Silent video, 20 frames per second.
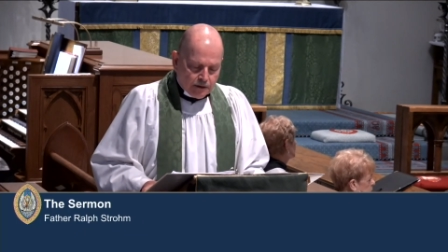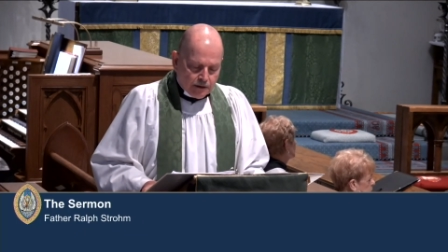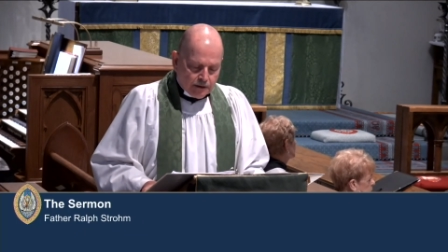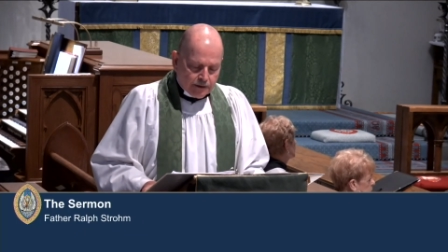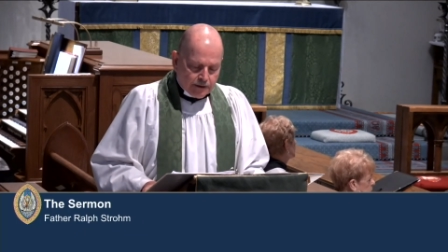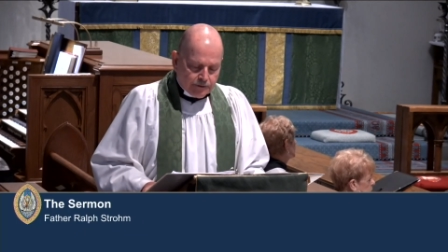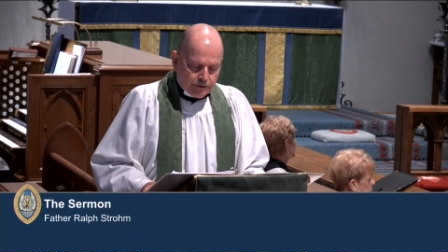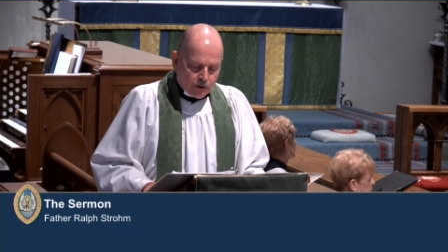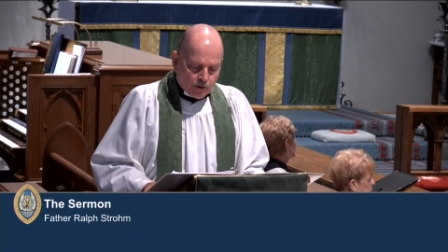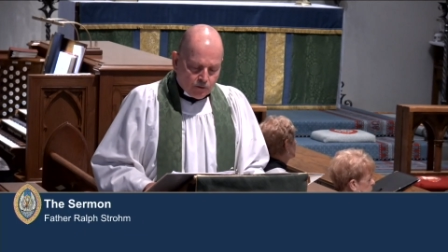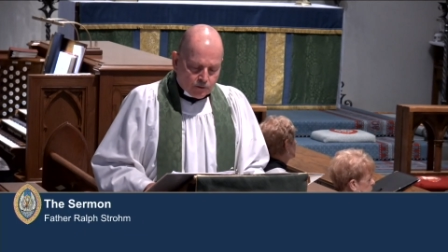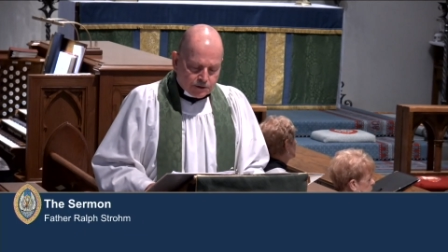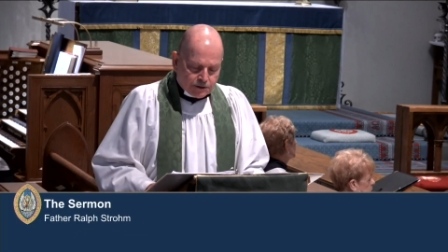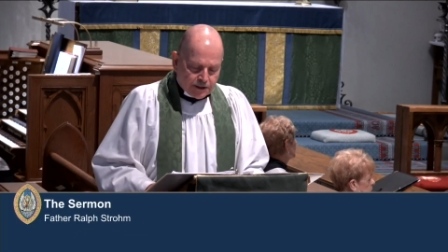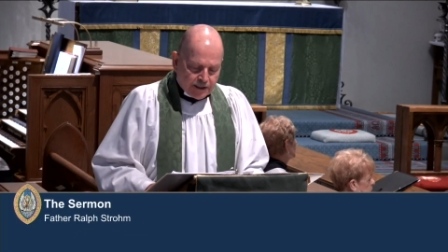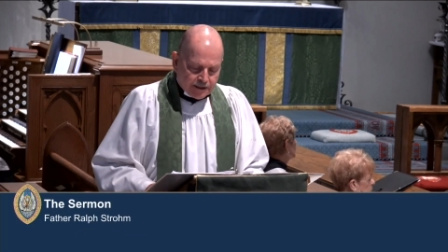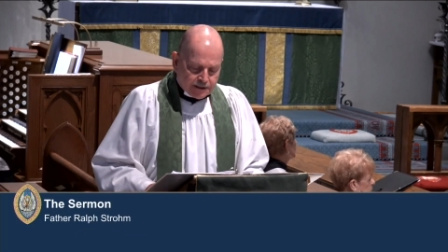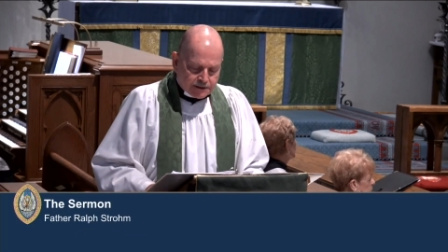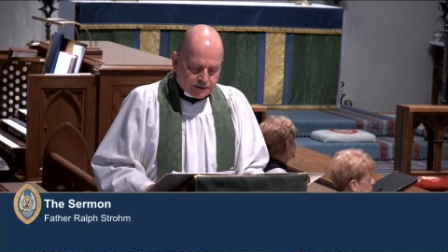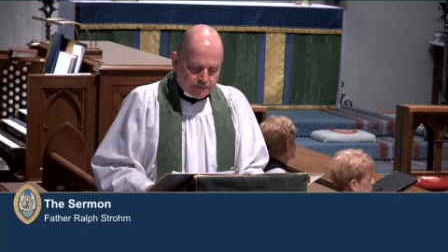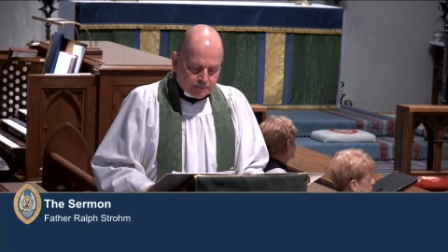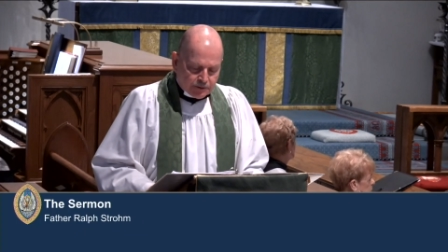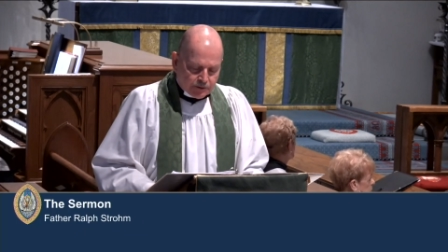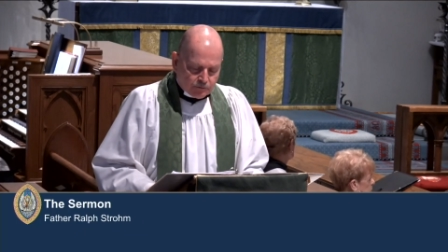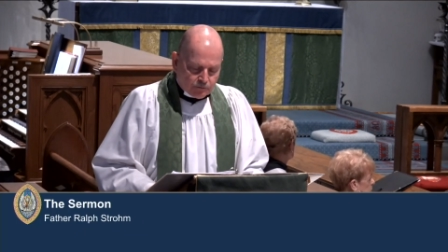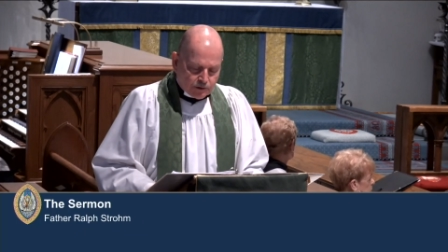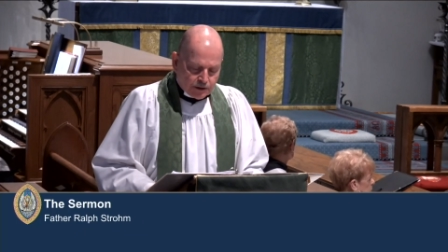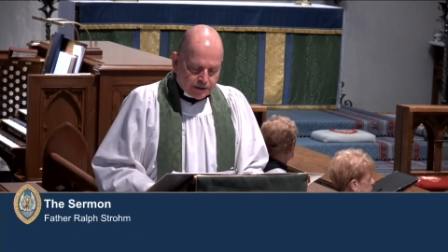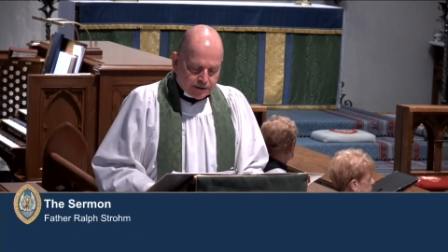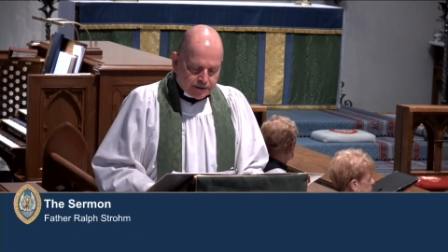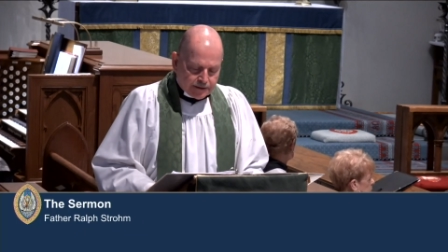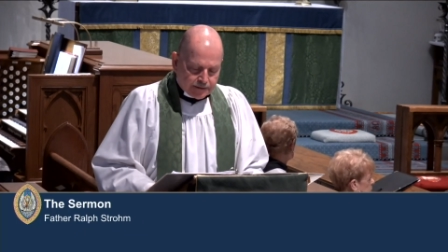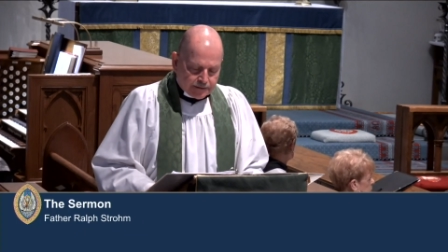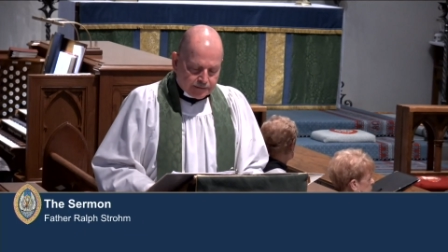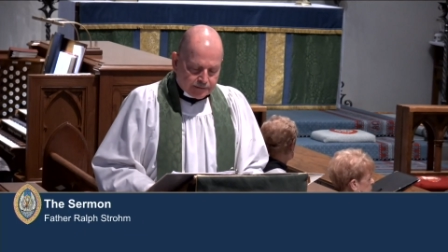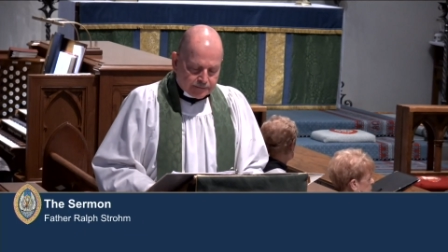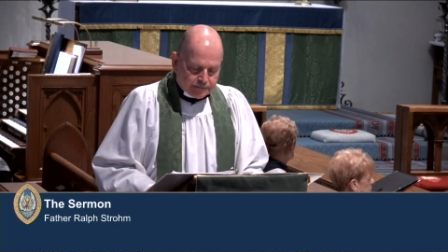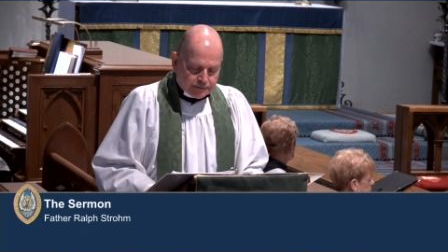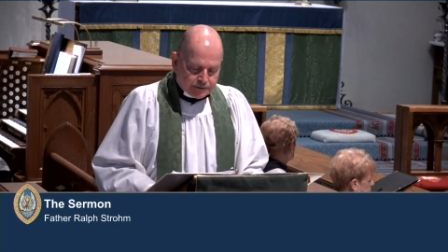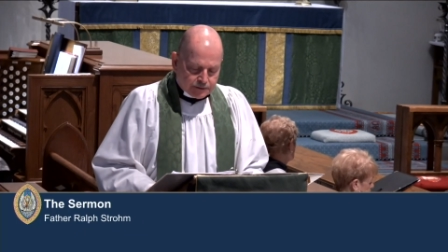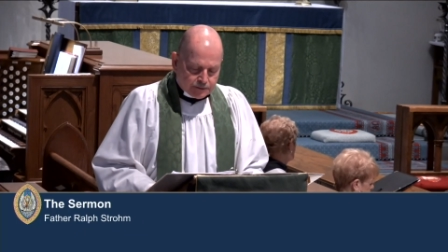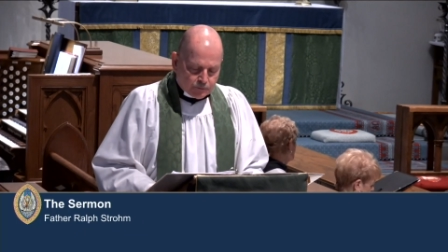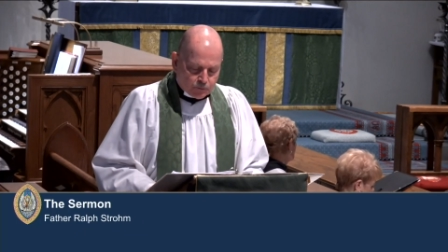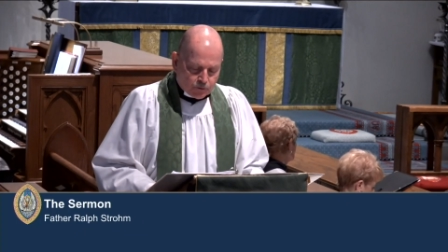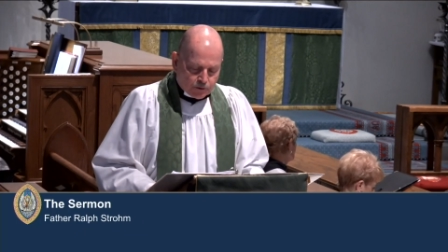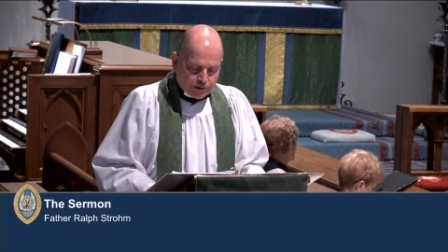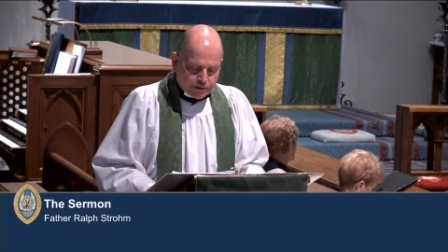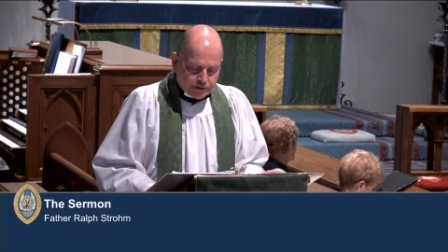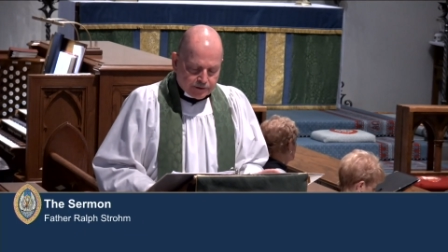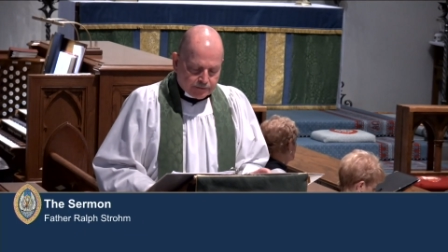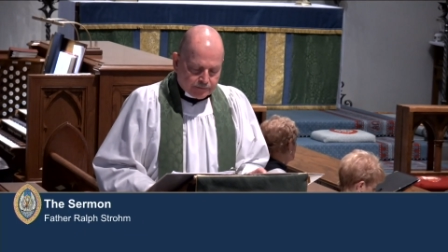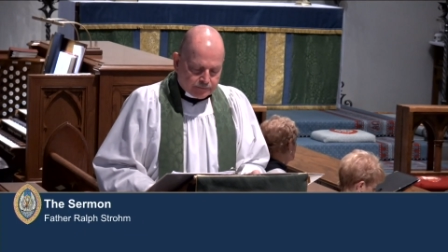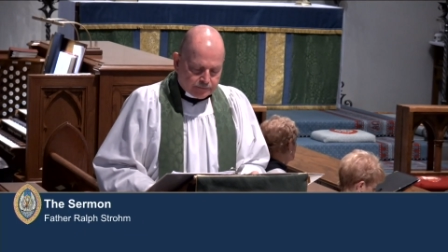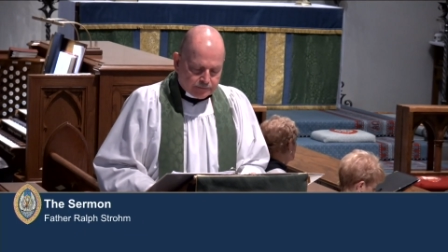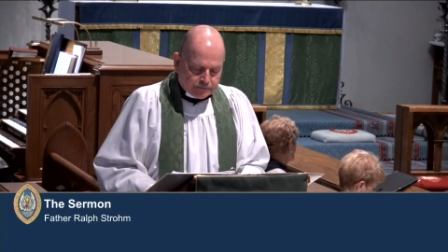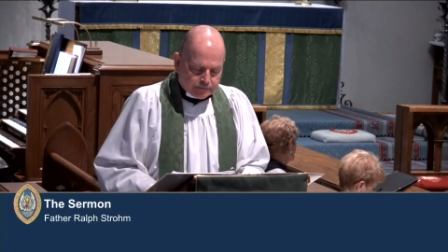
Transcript: In the Old Testament reading this morning,